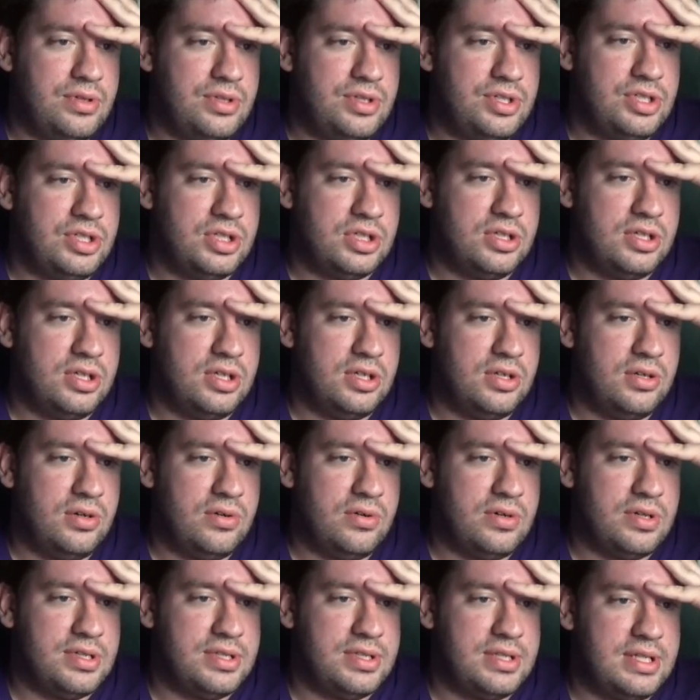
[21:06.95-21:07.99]
Sugar
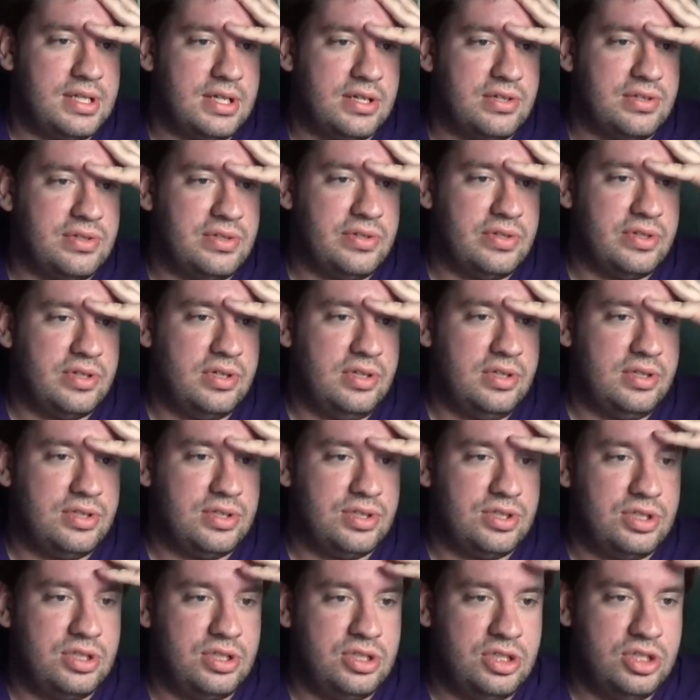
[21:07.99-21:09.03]
or snickerdoodles?
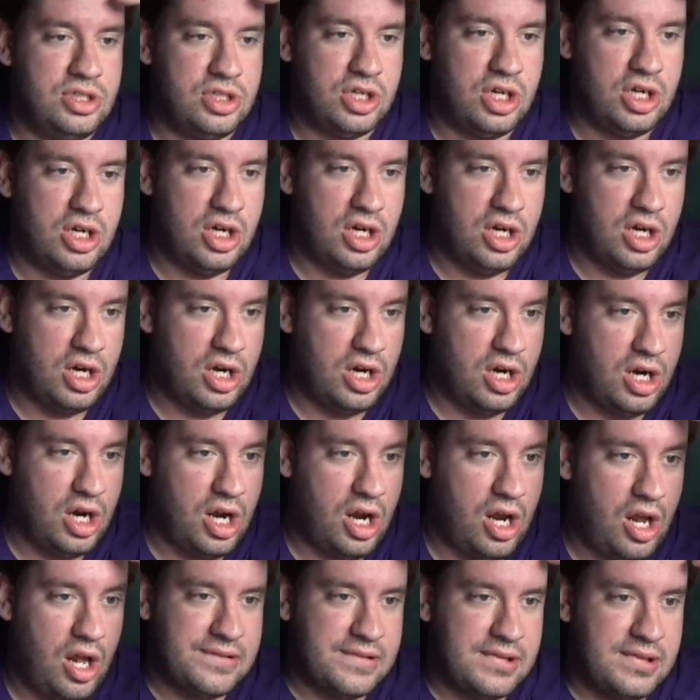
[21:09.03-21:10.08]
Sugar.
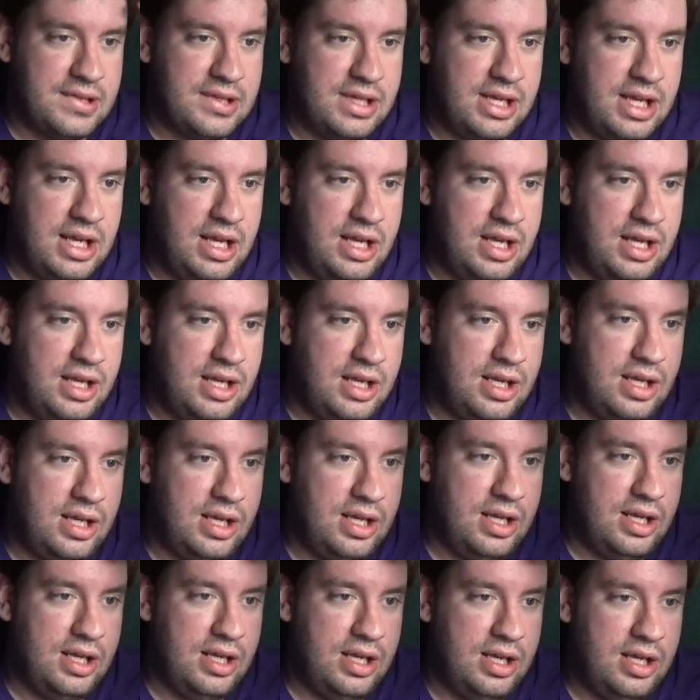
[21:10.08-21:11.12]

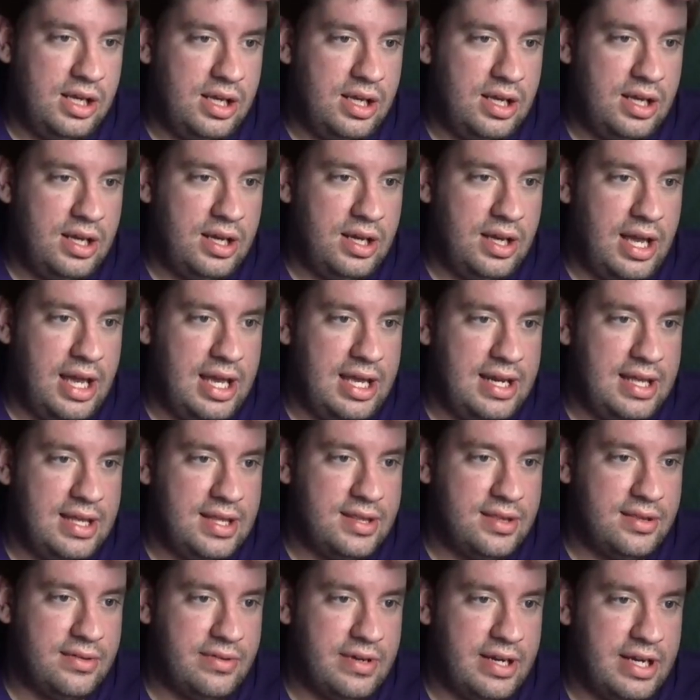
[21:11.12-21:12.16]

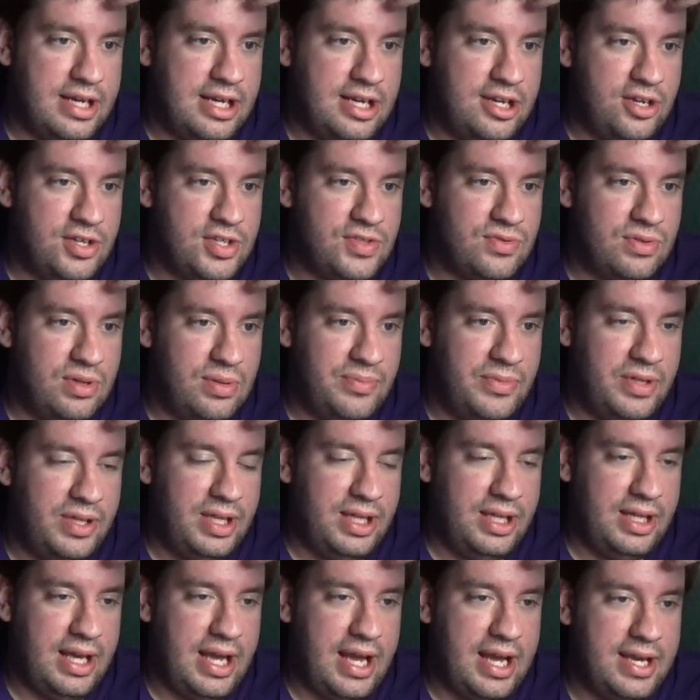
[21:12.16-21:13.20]
83. Can you swim
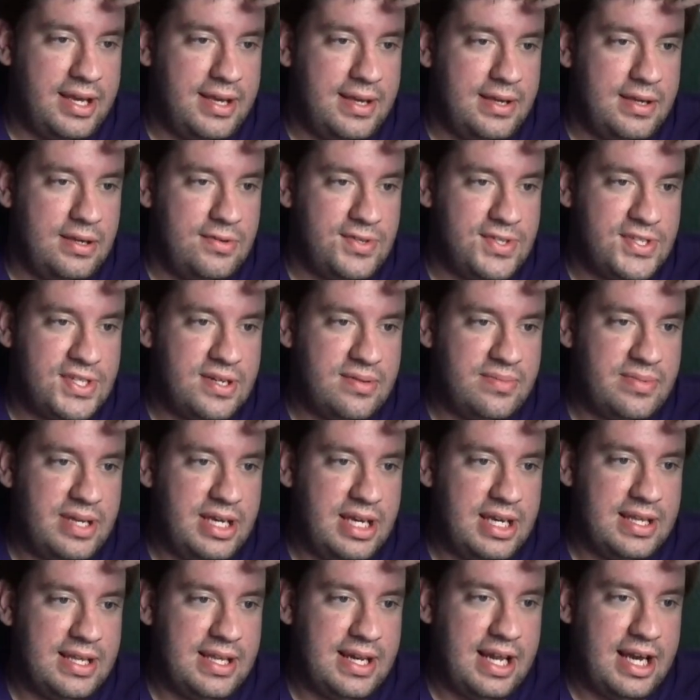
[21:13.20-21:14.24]
well? I used to
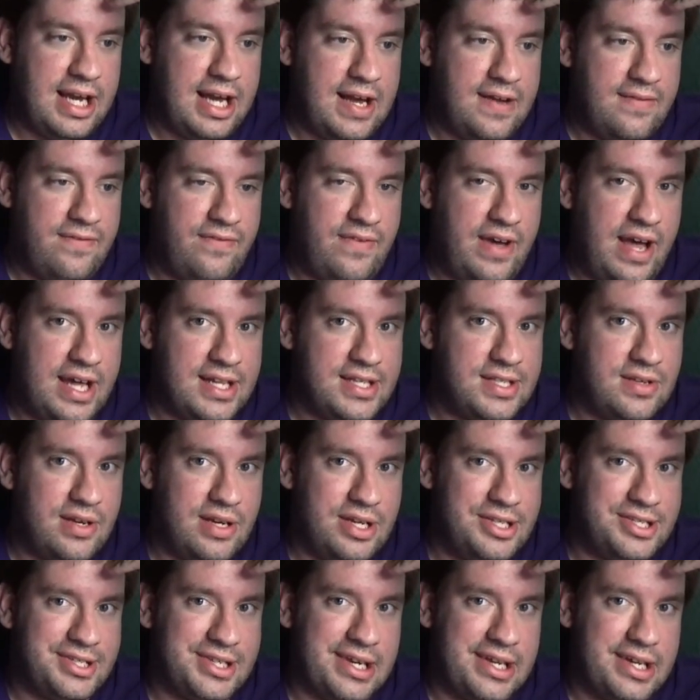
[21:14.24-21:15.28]
be, and then I got fat, so I
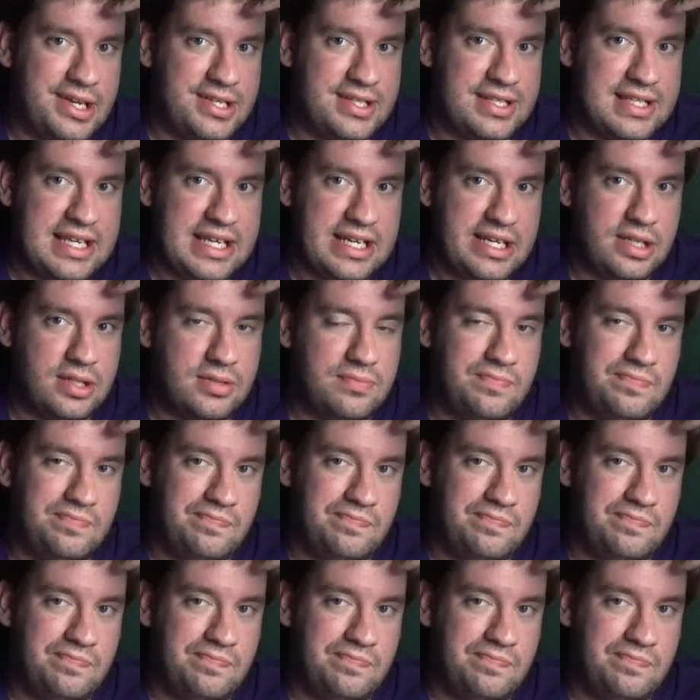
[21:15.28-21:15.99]
just kind of sink.